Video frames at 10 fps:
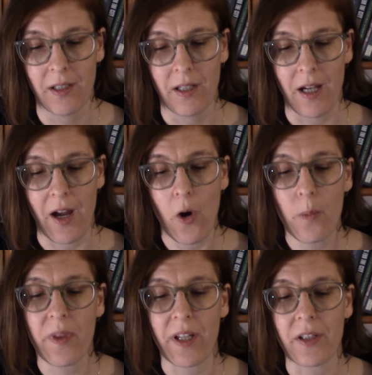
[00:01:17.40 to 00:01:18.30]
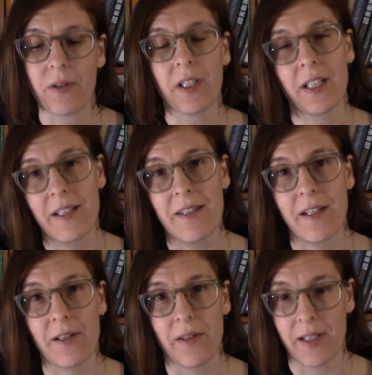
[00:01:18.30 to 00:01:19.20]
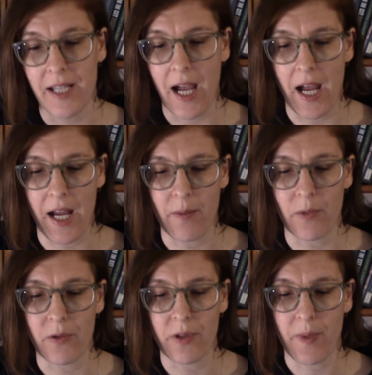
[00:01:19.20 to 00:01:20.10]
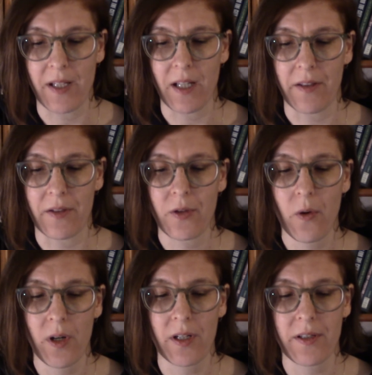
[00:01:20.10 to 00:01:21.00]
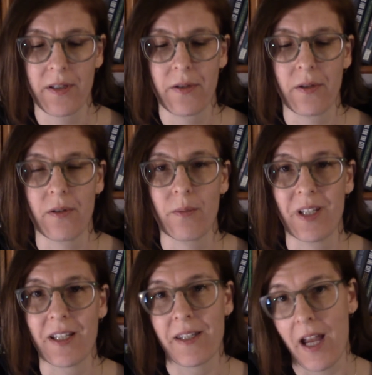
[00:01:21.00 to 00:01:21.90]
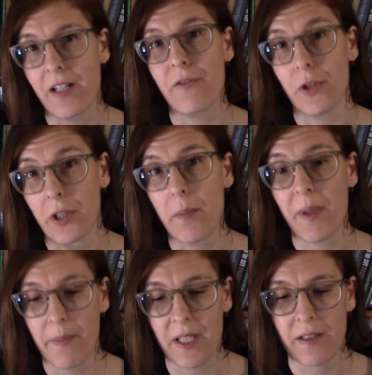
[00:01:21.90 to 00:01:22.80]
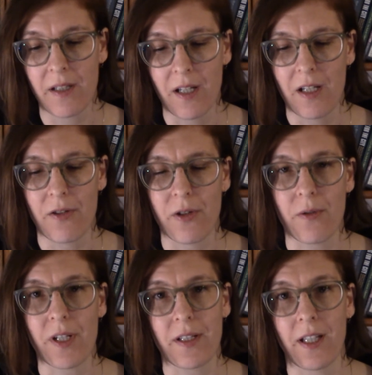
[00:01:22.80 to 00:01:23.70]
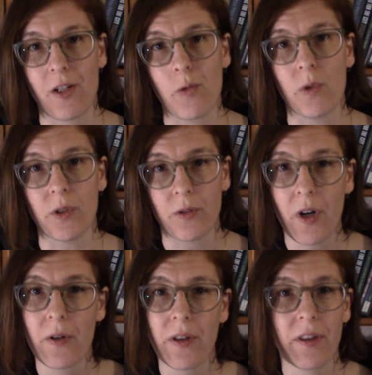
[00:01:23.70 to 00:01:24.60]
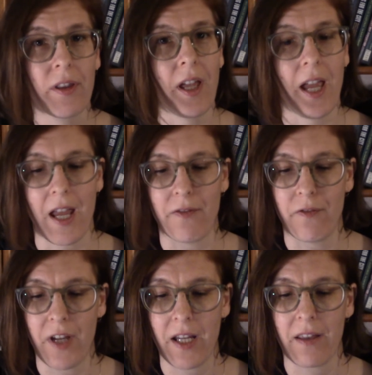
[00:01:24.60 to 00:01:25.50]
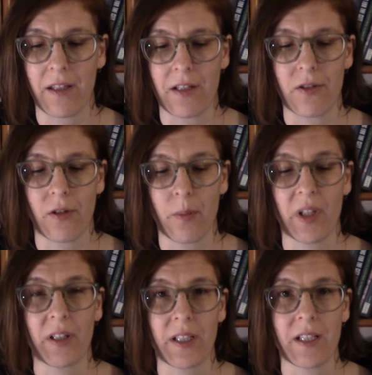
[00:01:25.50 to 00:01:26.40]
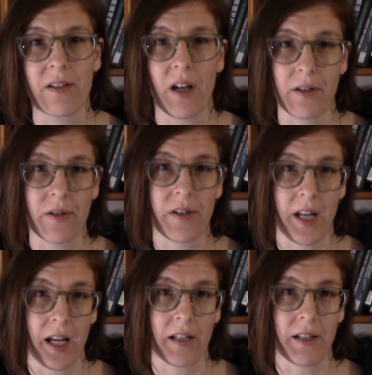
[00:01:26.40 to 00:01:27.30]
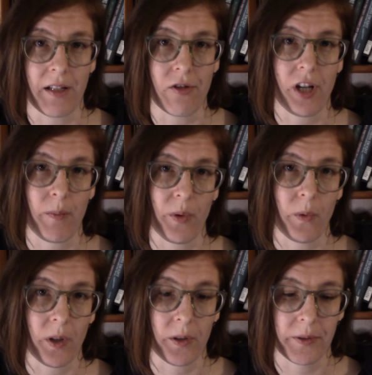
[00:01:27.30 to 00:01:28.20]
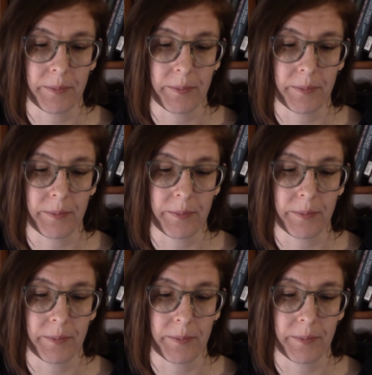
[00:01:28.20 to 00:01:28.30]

I hope that you can consider the time you spend on this course to be a sign of your commitment to intellectual growth and faith in your ability to understand and shape the world.